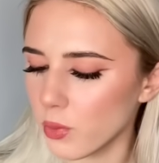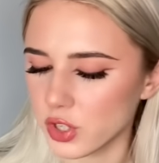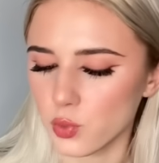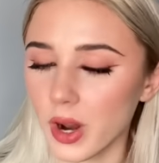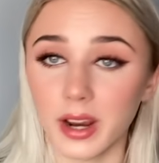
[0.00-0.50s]
which
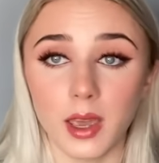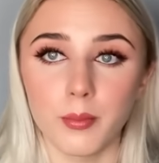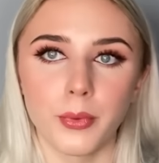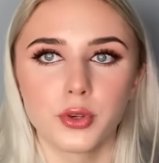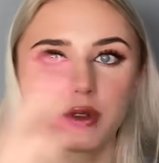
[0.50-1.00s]
is where I get
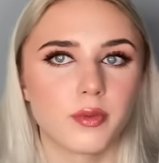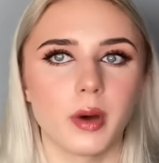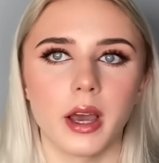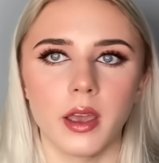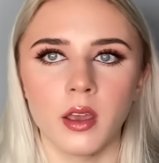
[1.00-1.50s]
most of
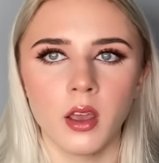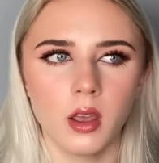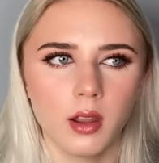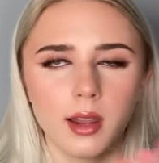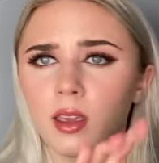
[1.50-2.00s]
my,
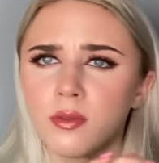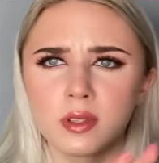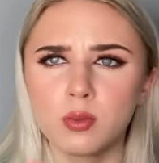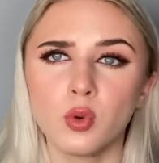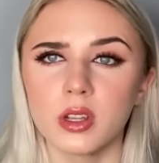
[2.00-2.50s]
like, even
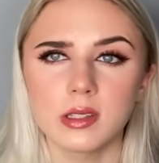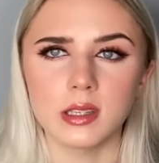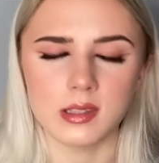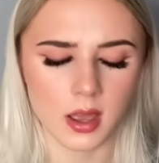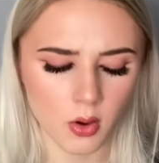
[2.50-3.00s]
smaller
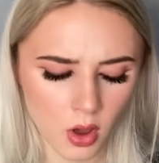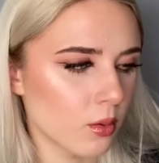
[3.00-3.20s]
teas now.